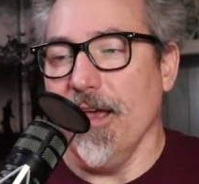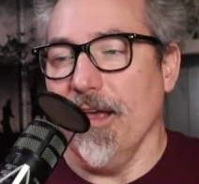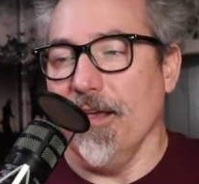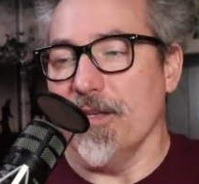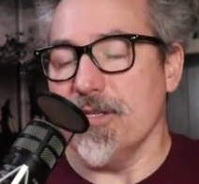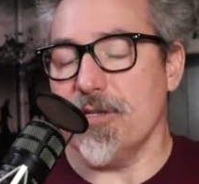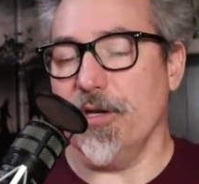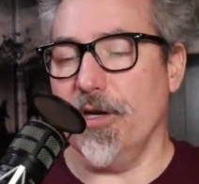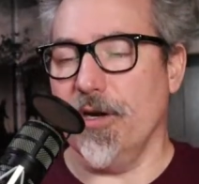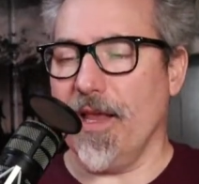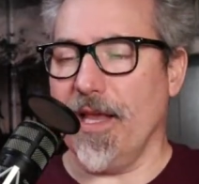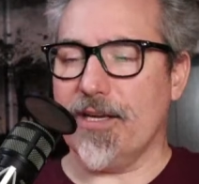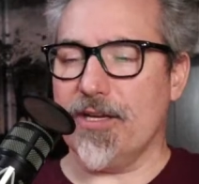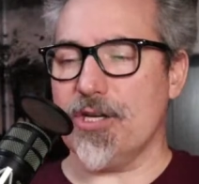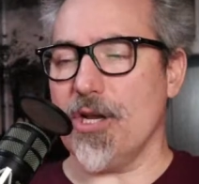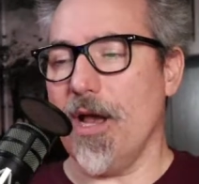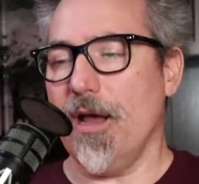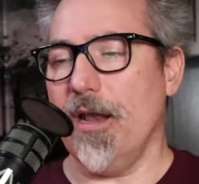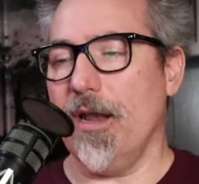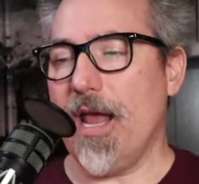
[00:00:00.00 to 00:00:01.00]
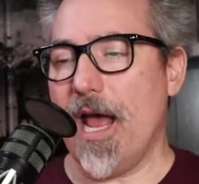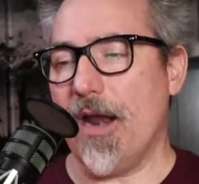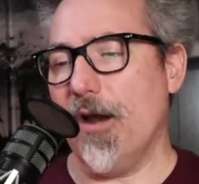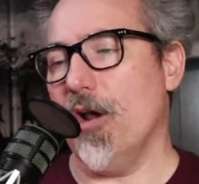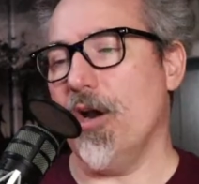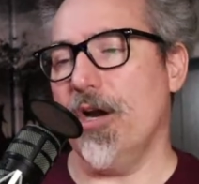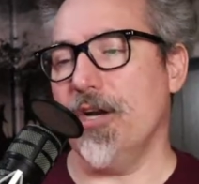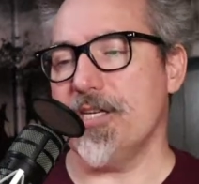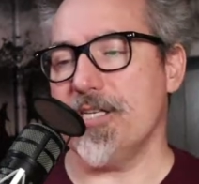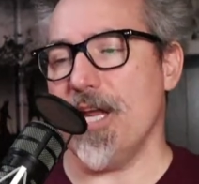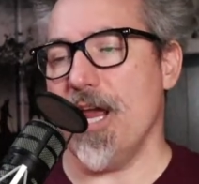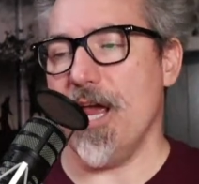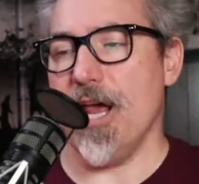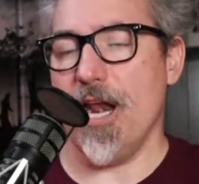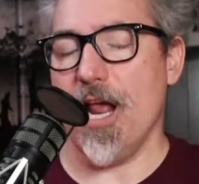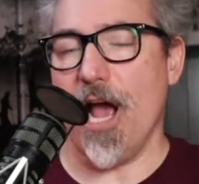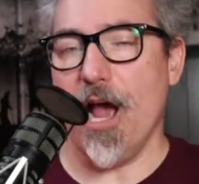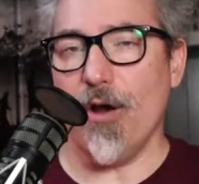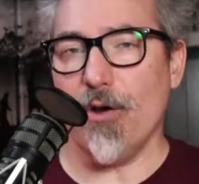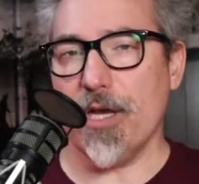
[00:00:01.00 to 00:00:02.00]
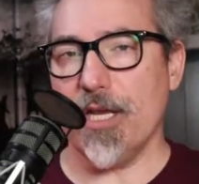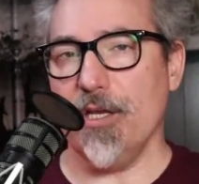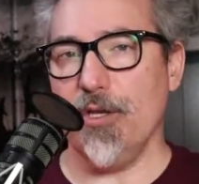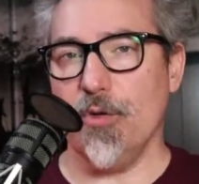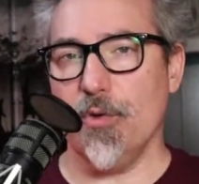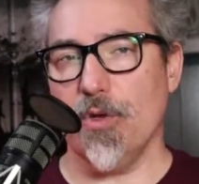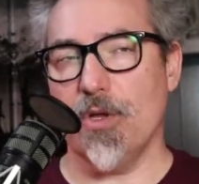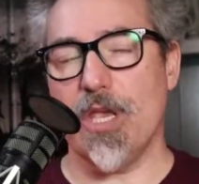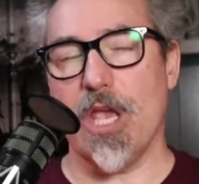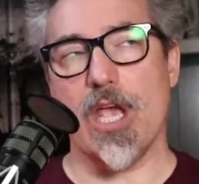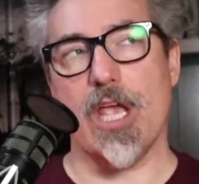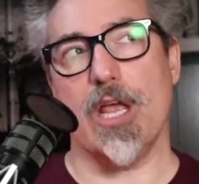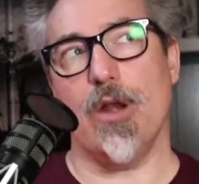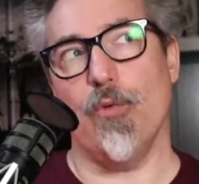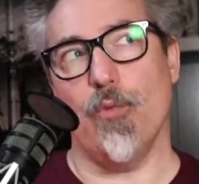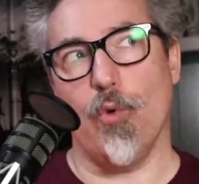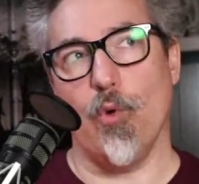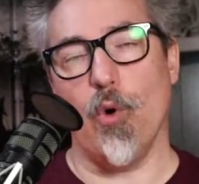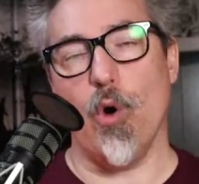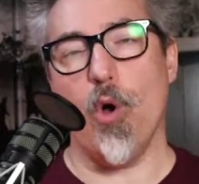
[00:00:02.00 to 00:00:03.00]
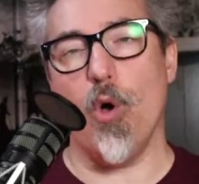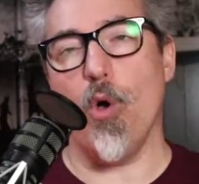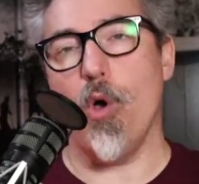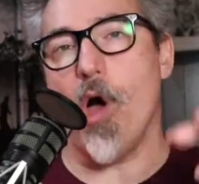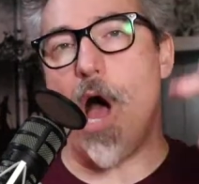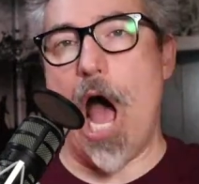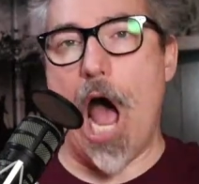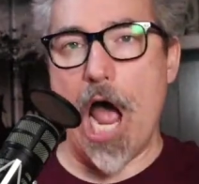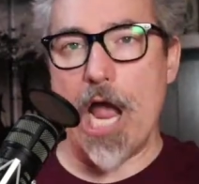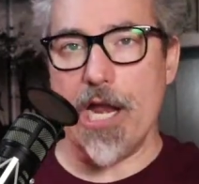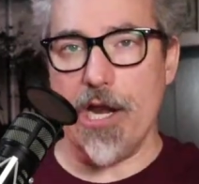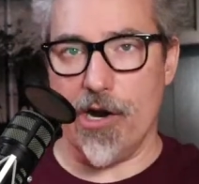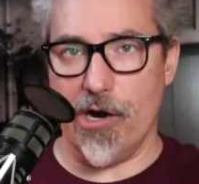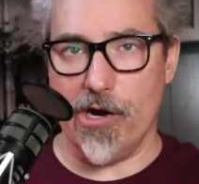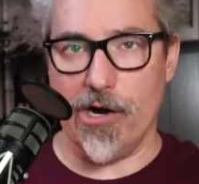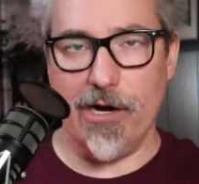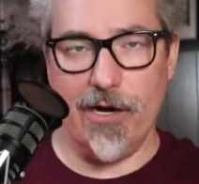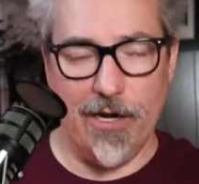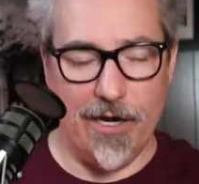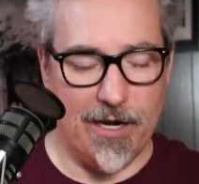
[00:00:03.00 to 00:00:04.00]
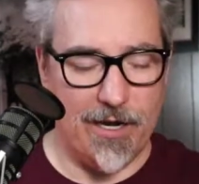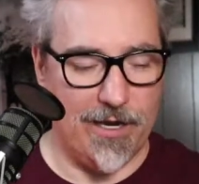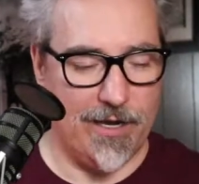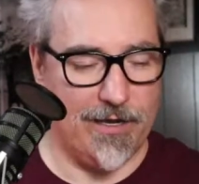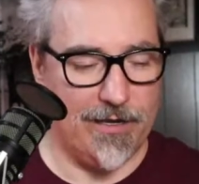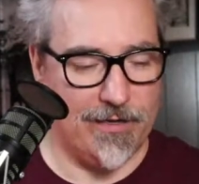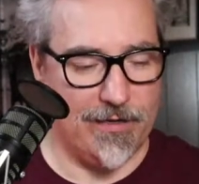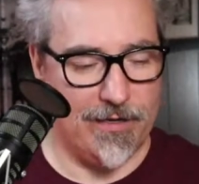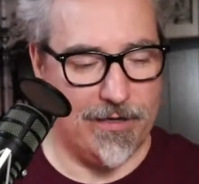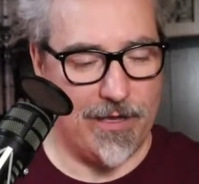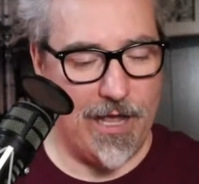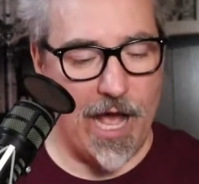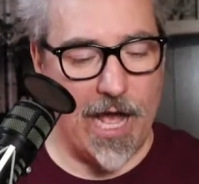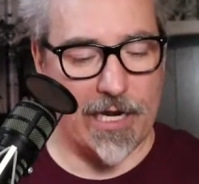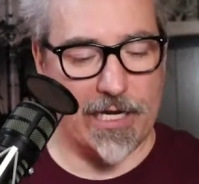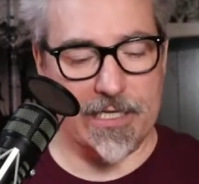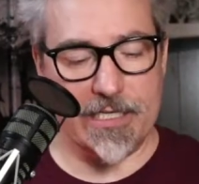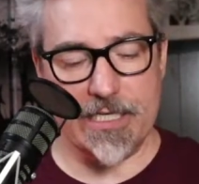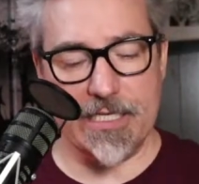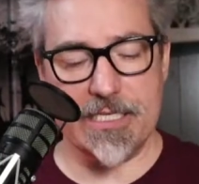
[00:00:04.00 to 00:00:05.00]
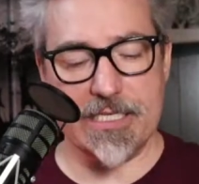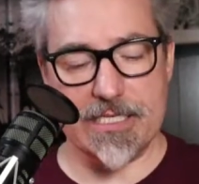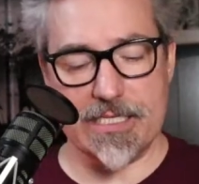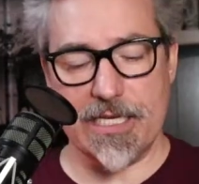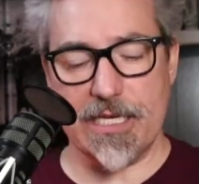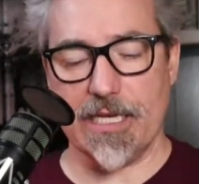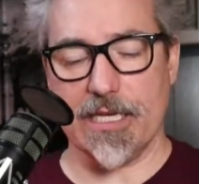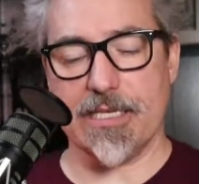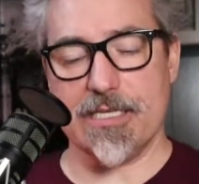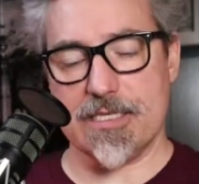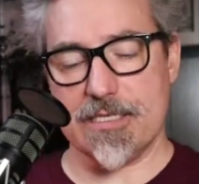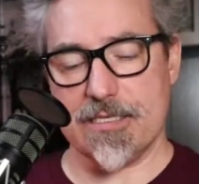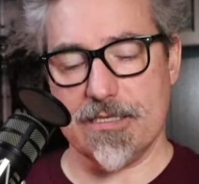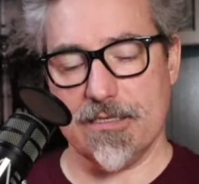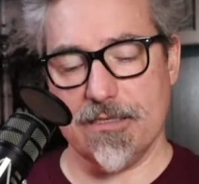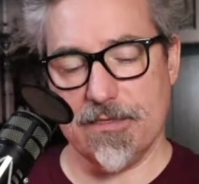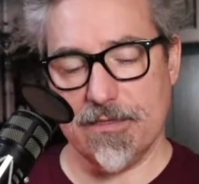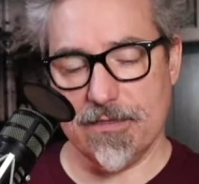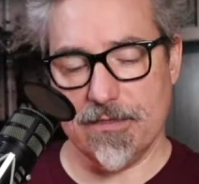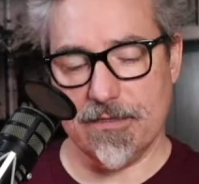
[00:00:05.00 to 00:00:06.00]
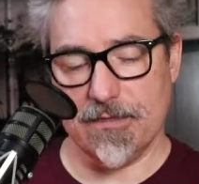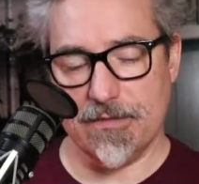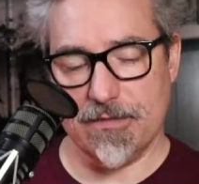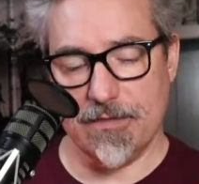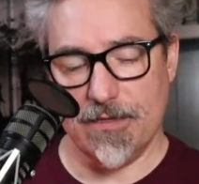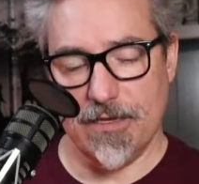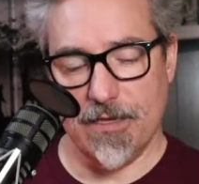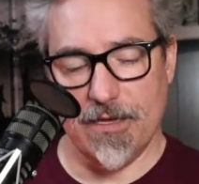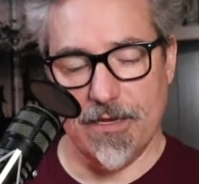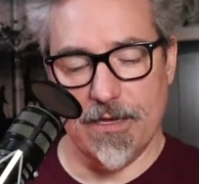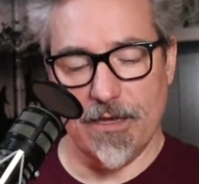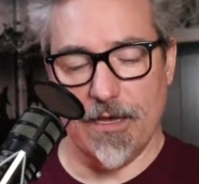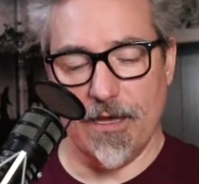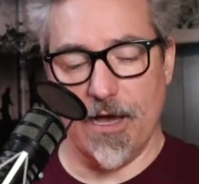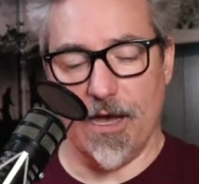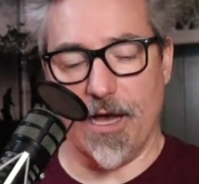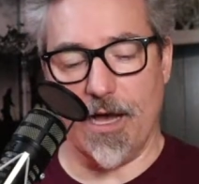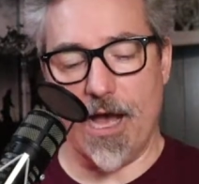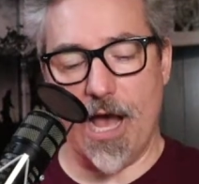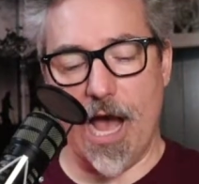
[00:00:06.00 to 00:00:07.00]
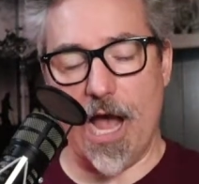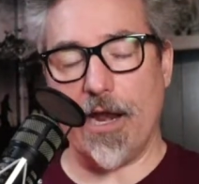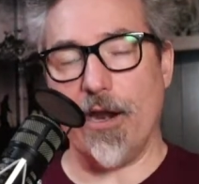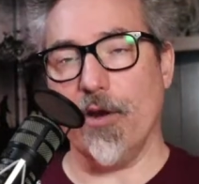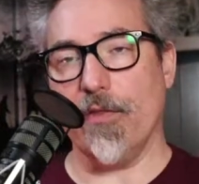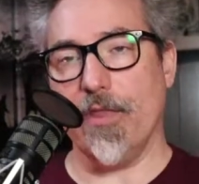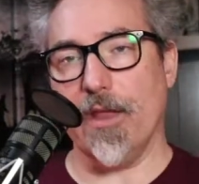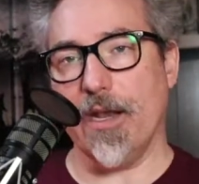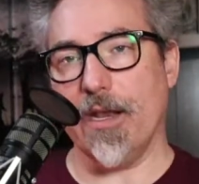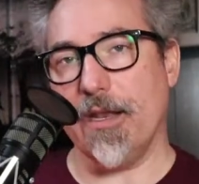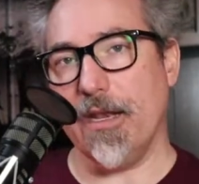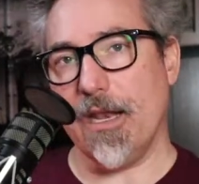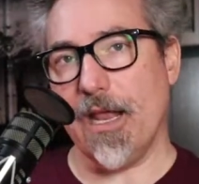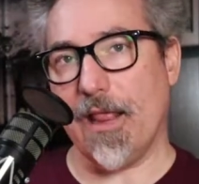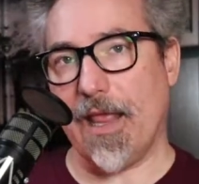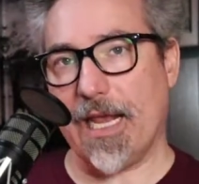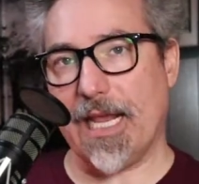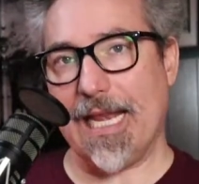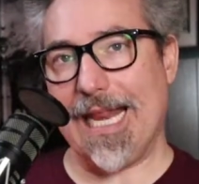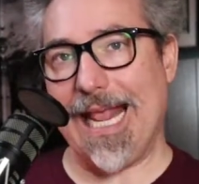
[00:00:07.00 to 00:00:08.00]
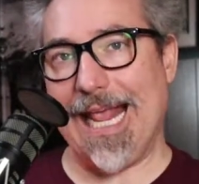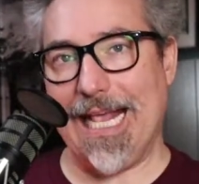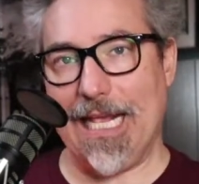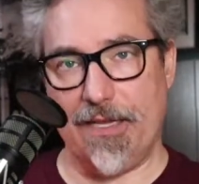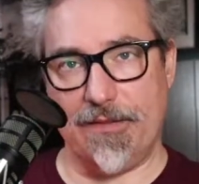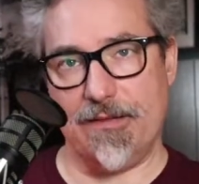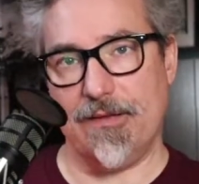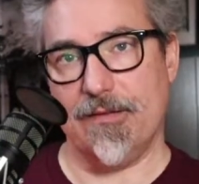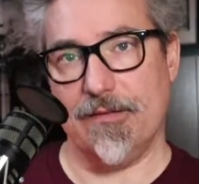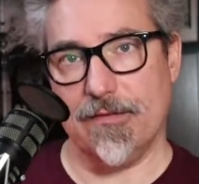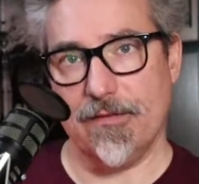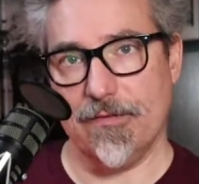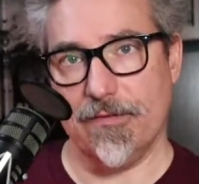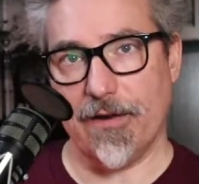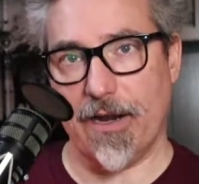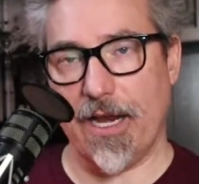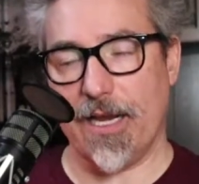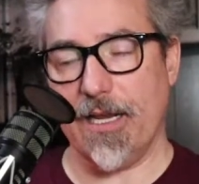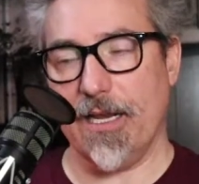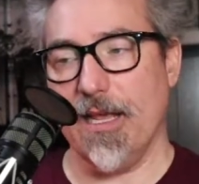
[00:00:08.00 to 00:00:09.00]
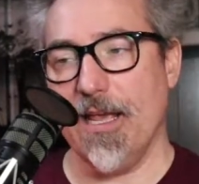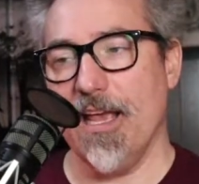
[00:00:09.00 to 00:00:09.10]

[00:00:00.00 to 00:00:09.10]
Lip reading: So you're like, Sean, I don't understand. How can you roll higher on a D6, higher than an 8, right?